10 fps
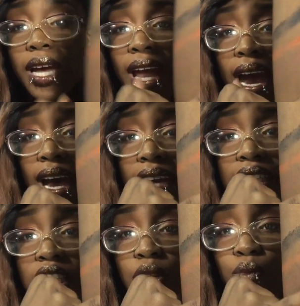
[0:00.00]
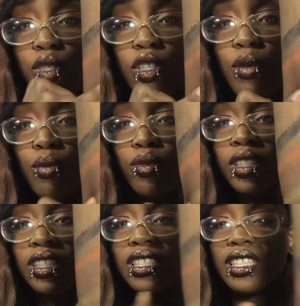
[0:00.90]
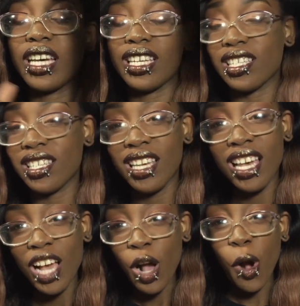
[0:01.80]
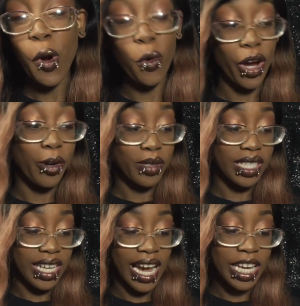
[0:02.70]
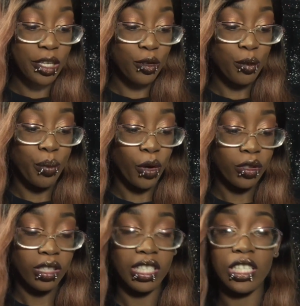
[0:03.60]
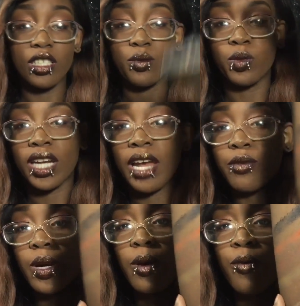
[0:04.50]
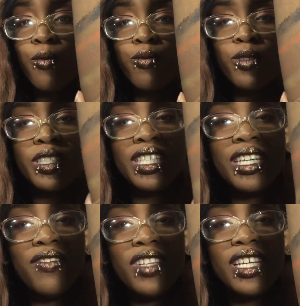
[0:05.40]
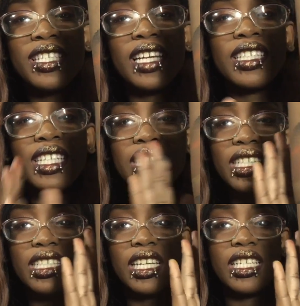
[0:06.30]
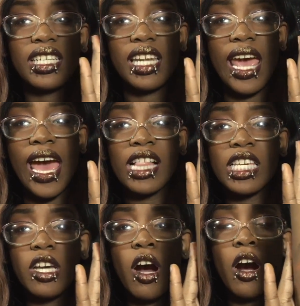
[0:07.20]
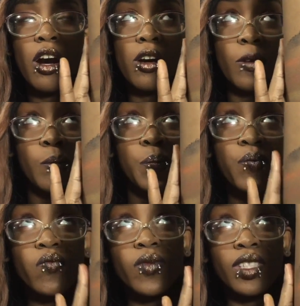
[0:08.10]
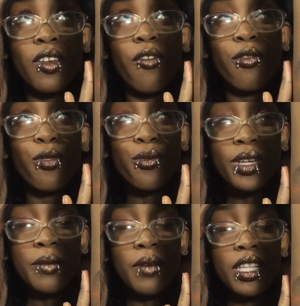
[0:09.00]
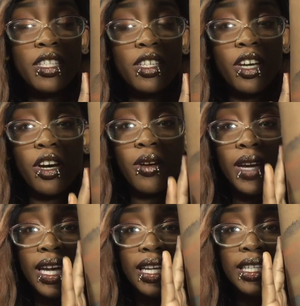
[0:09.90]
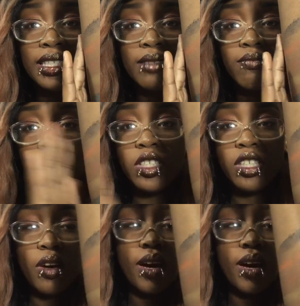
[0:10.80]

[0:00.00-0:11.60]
my eyes, it was completely like gross. Like, I used both of these when I received it because I did this in an alley haul 3 months ago, and you know,